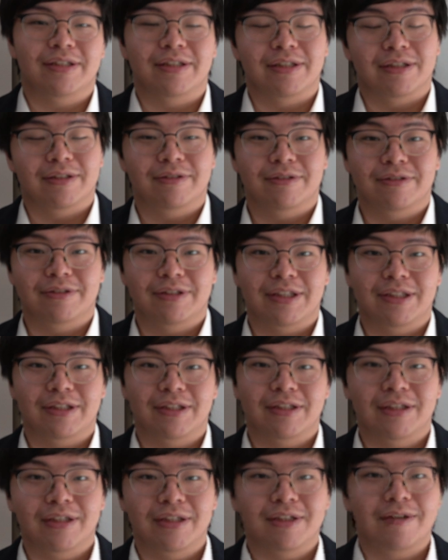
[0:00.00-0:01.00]

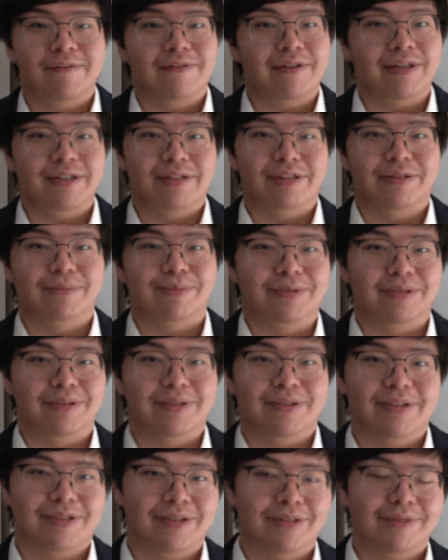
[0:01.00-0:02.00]
including
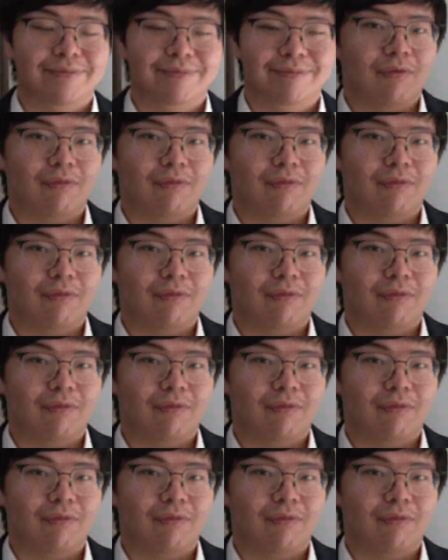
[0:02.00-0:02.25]
variables.